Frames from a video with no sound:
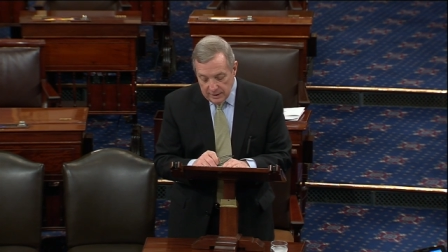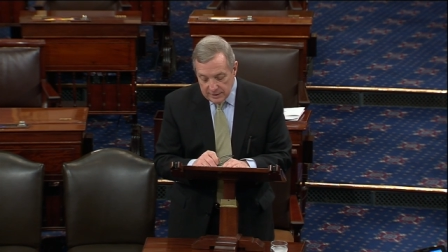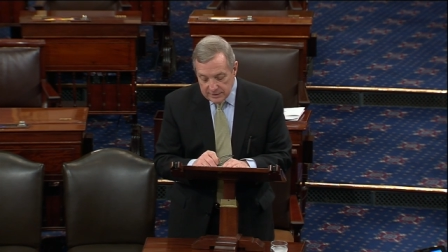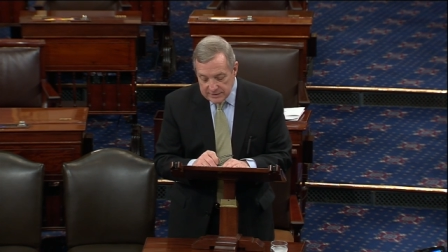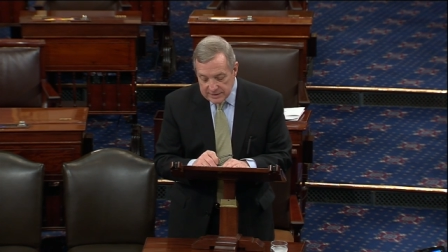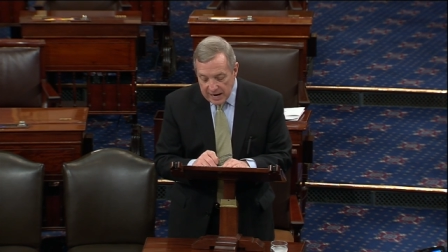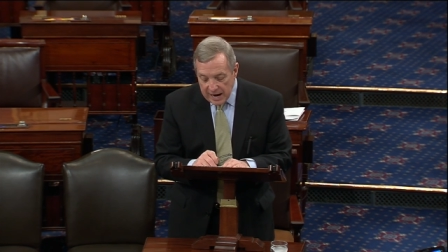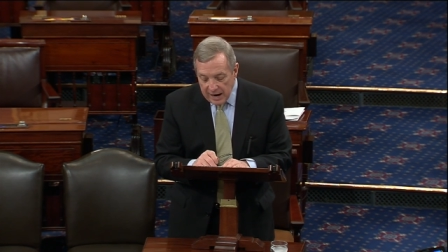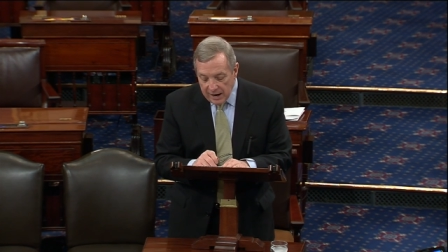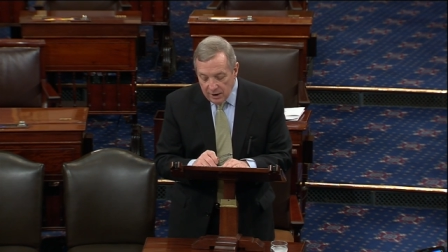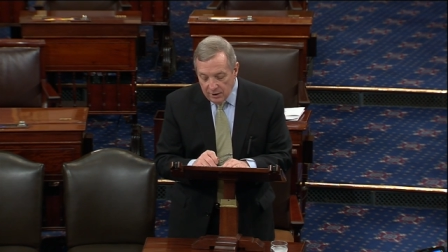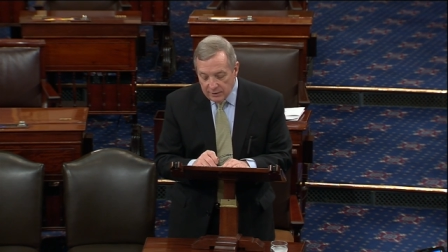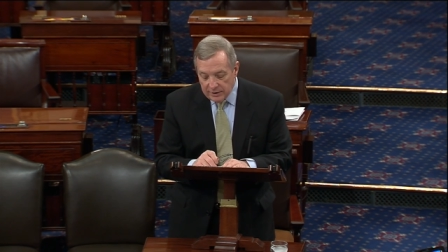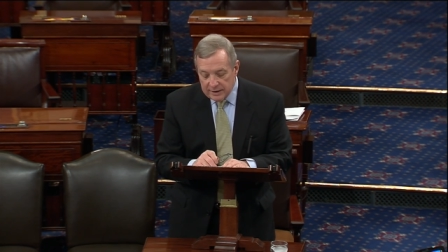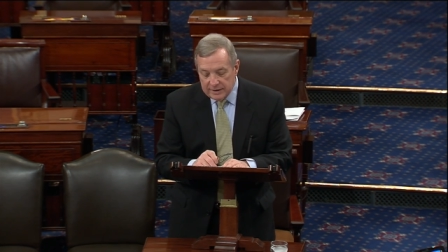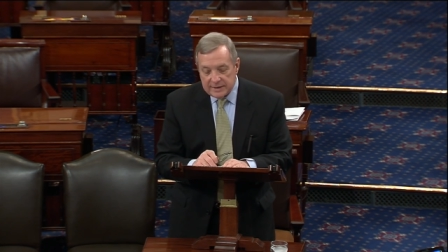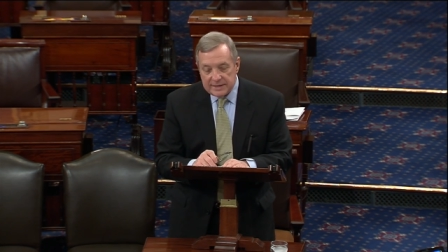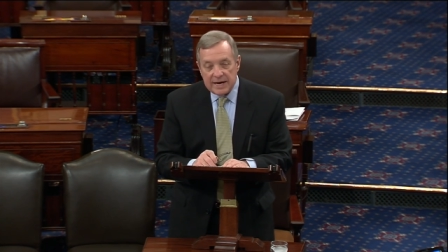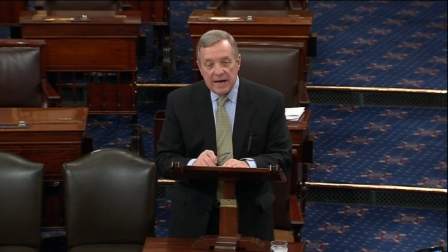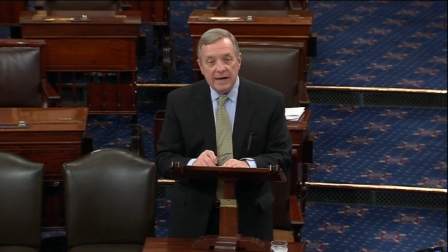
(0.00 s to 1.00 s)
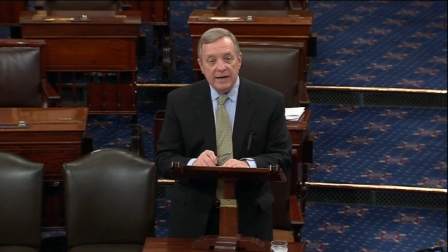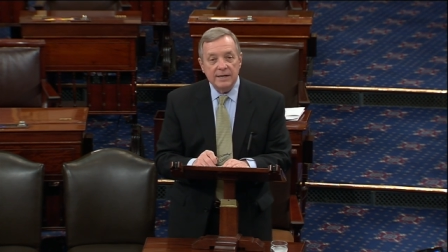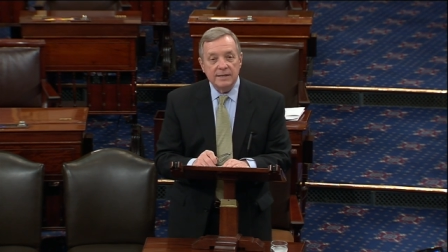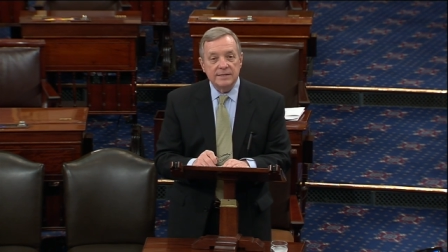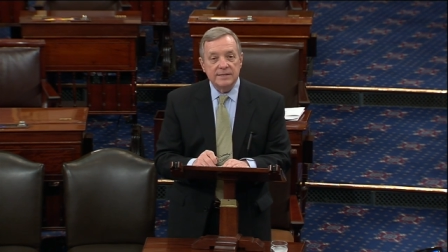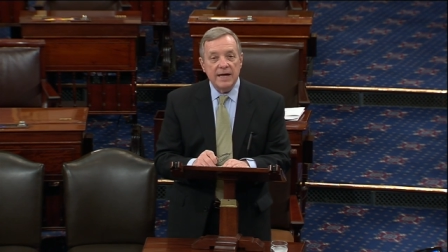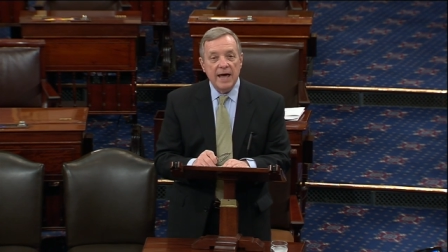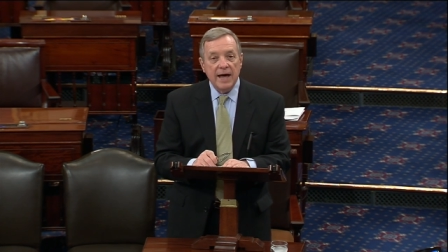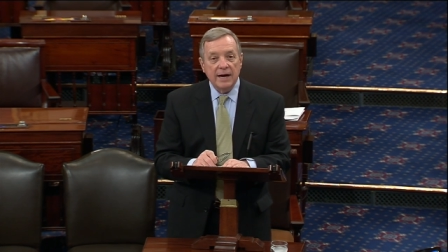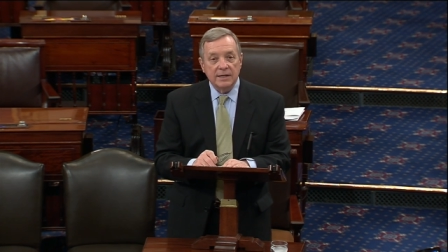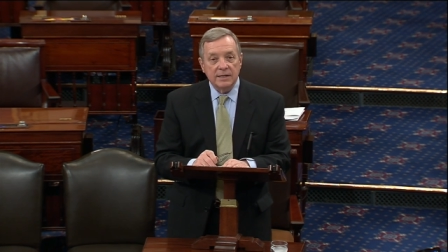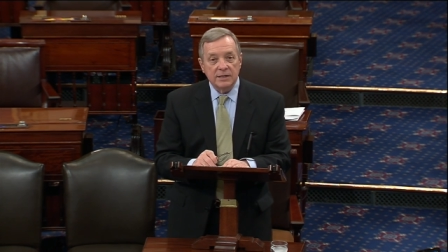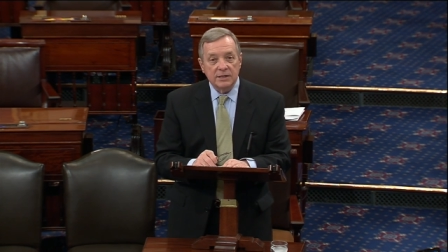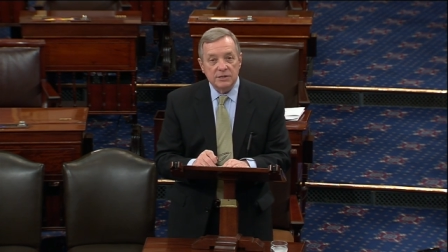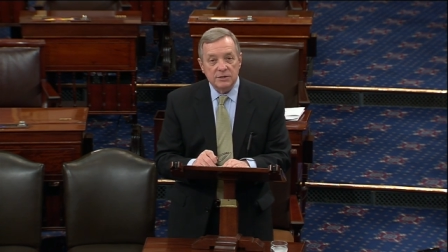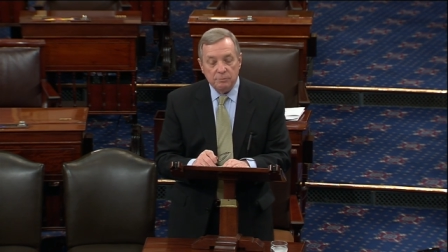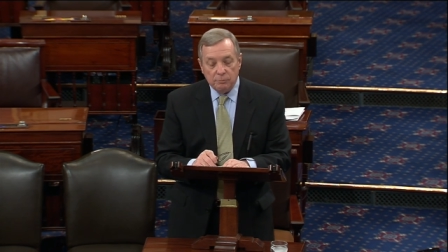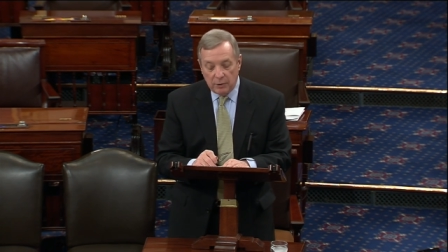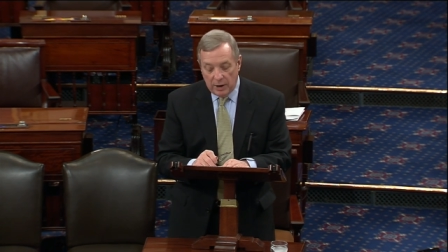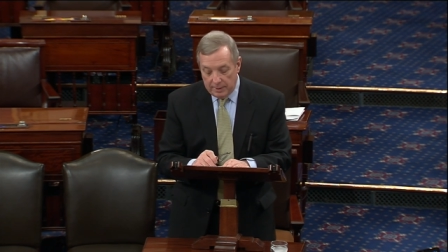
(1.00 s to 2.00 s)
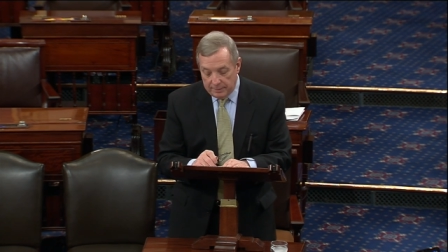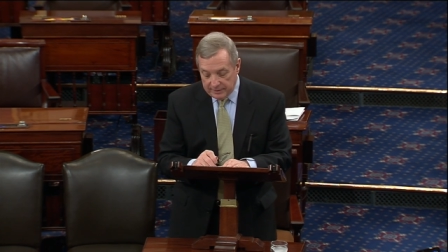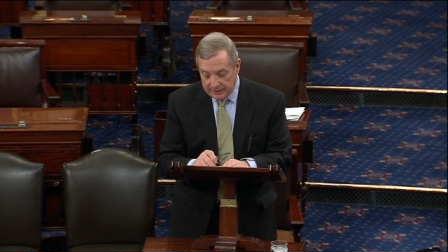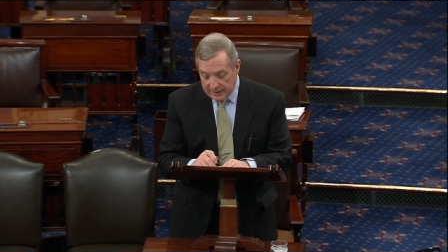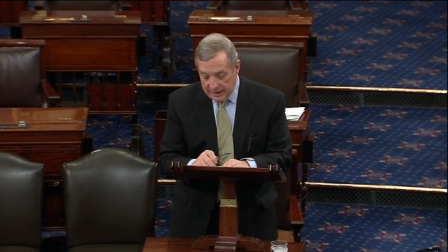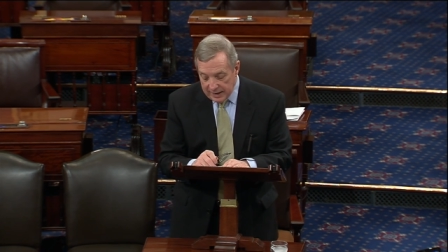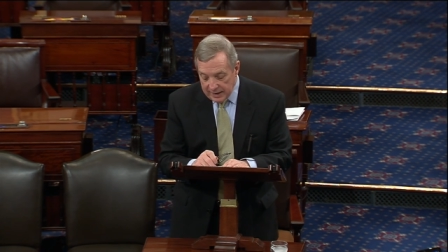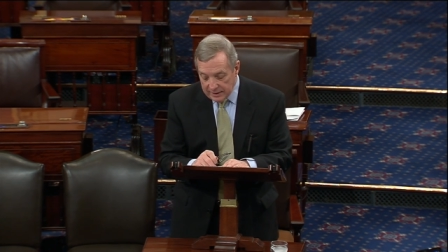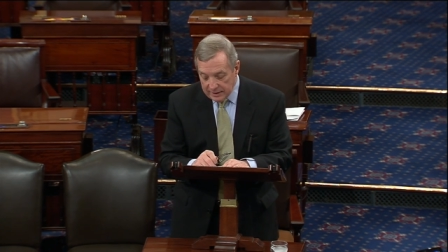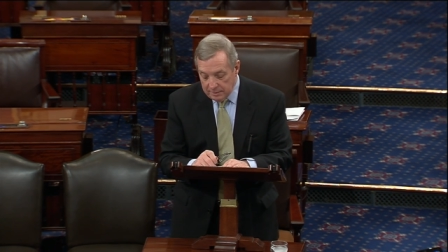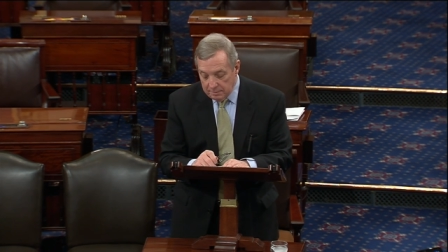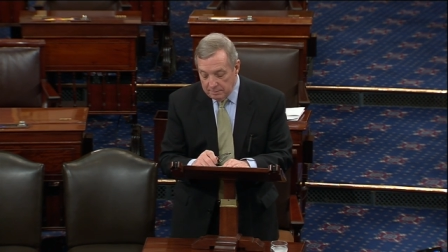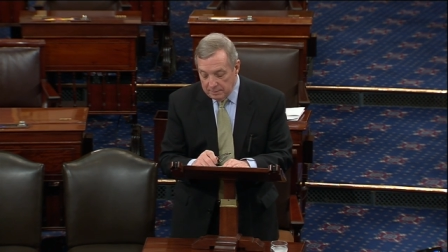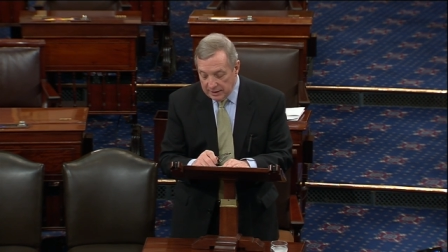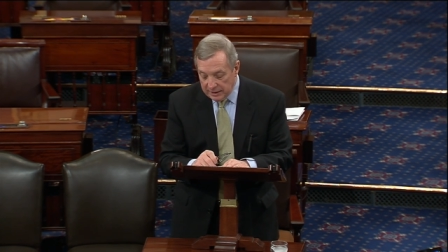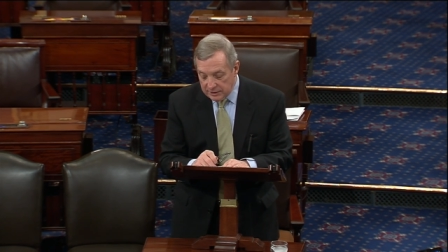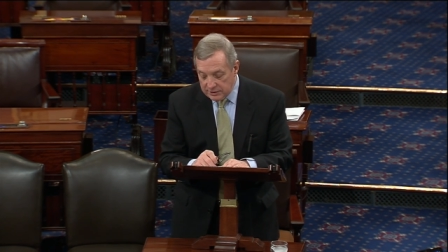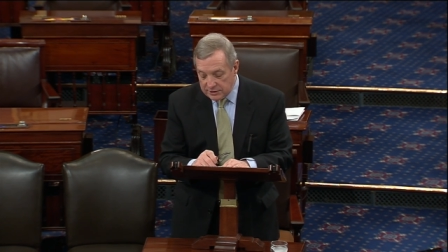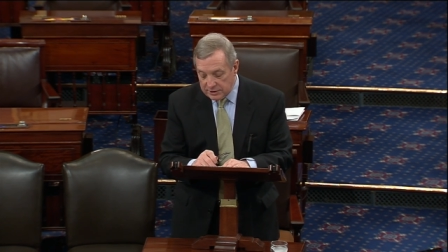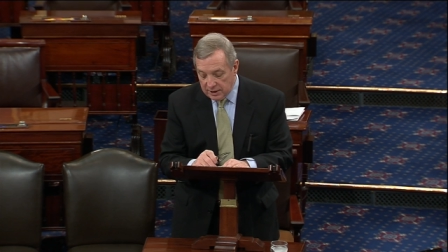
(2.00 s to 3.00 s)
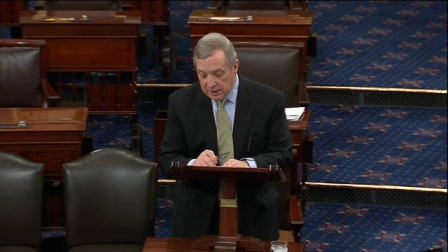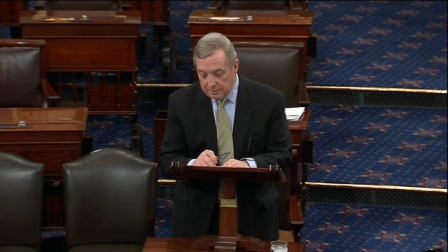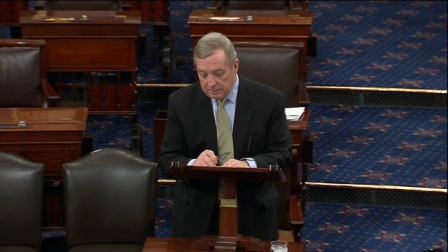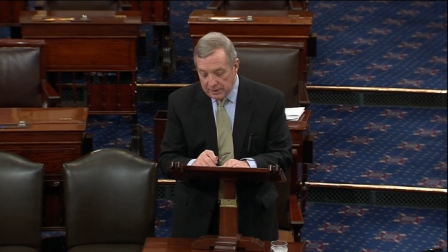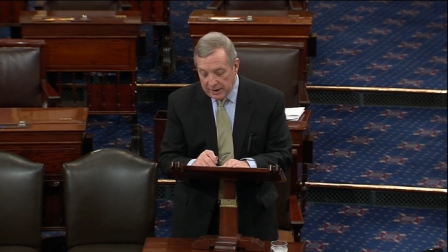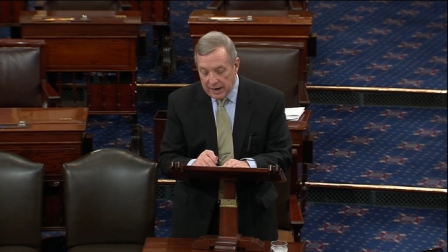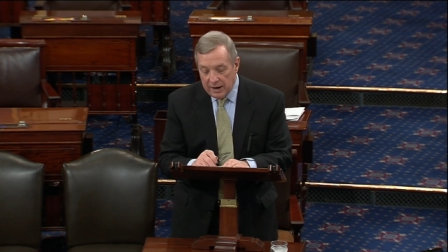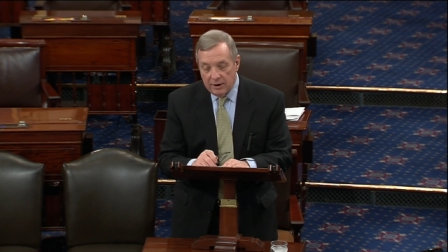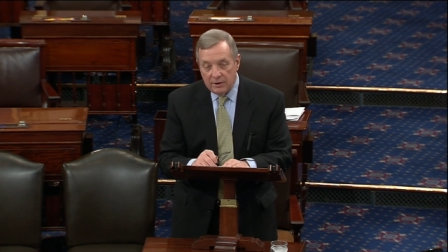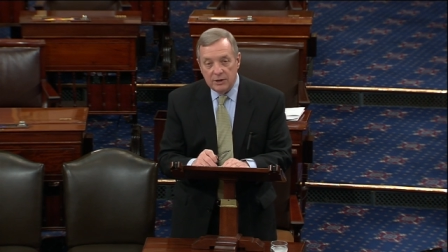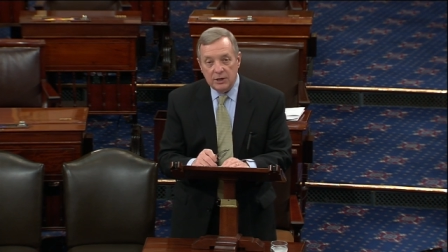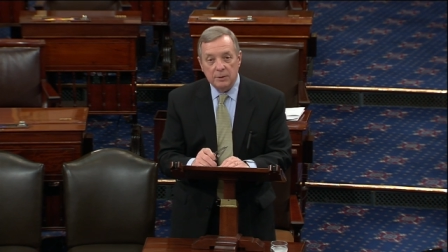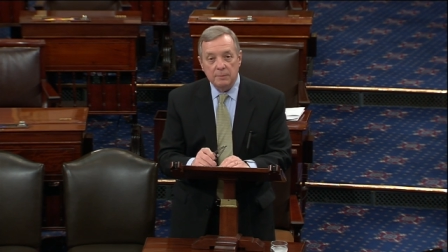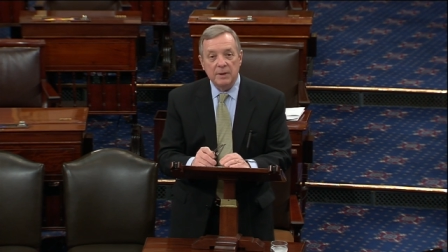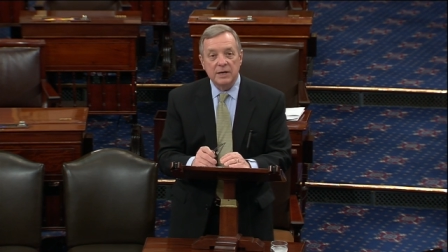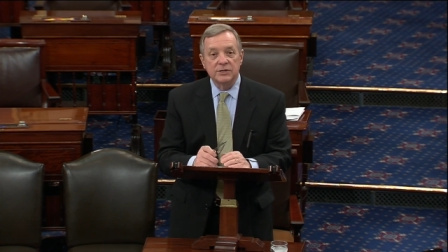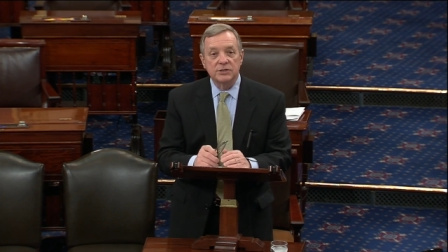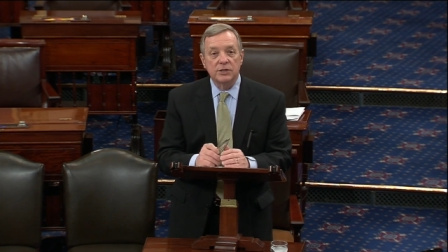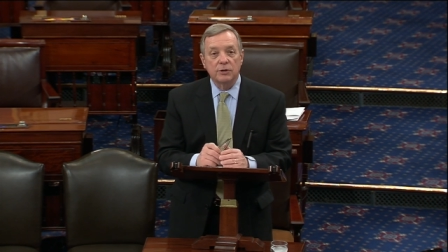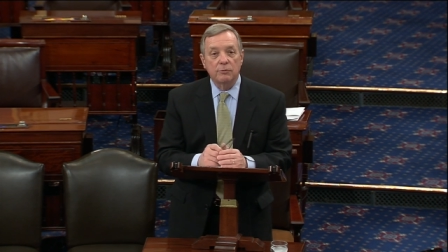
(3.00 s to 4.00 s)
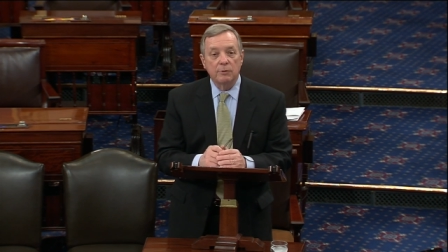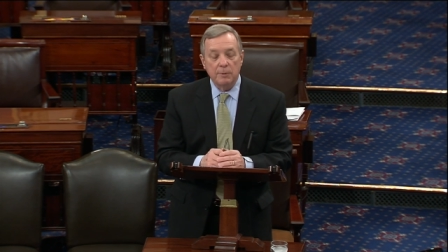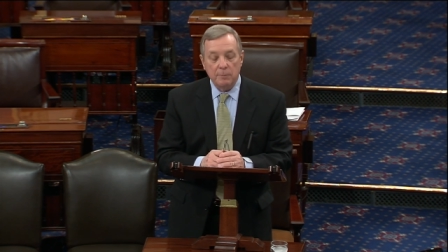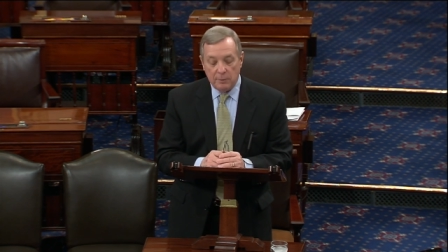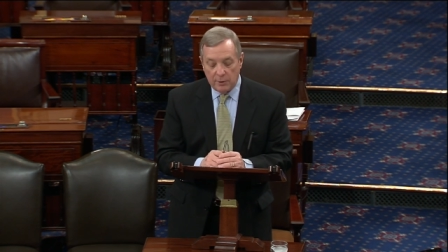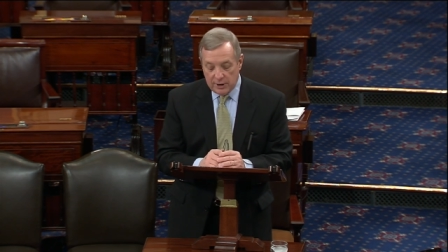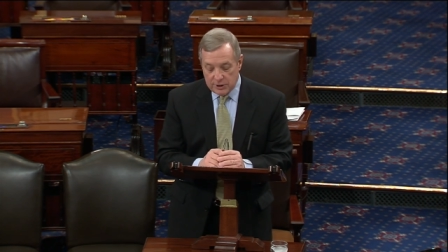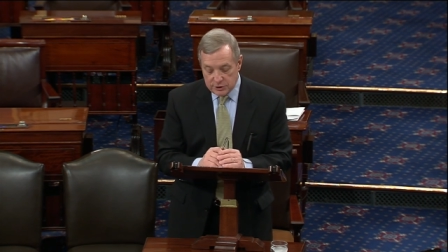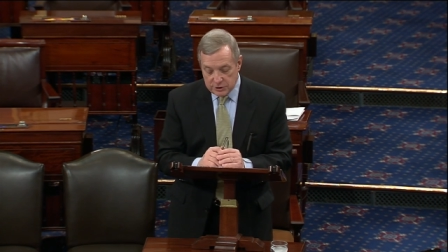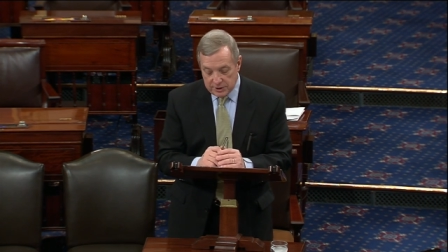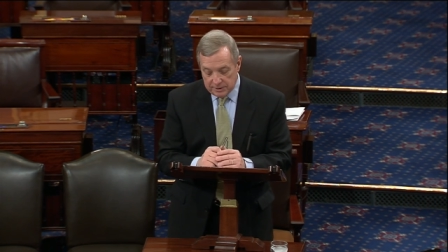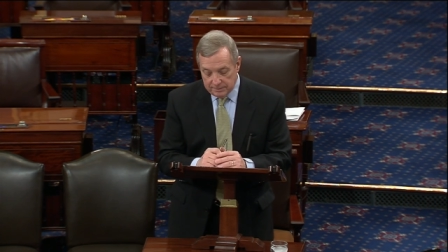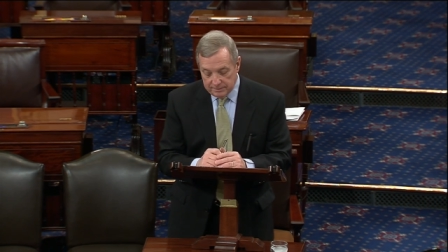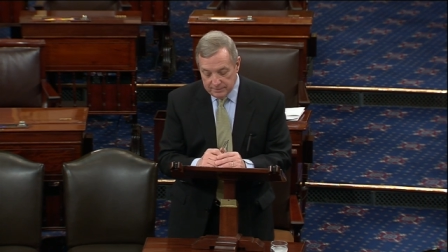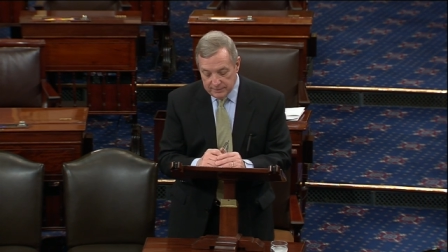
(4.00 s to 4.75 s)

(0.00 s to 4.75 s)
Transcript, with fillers: tired and dated tactics of propaganda, military power, and domestic repression.